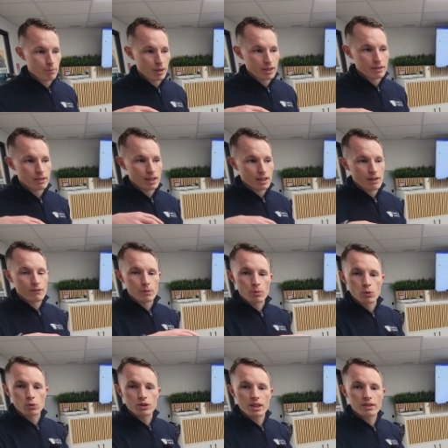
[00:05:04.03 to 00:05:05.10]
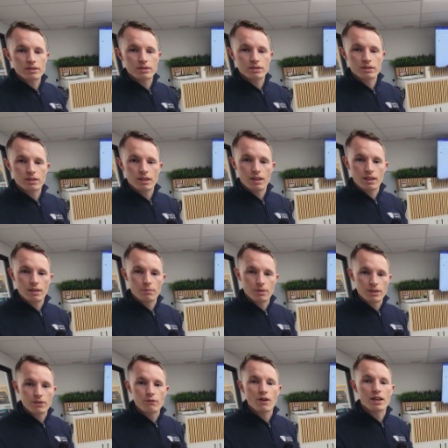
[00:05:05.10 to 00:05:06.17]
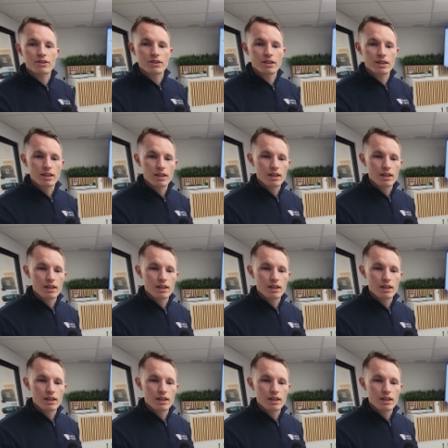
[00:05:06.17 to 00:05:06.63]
been in every process um, in the factory,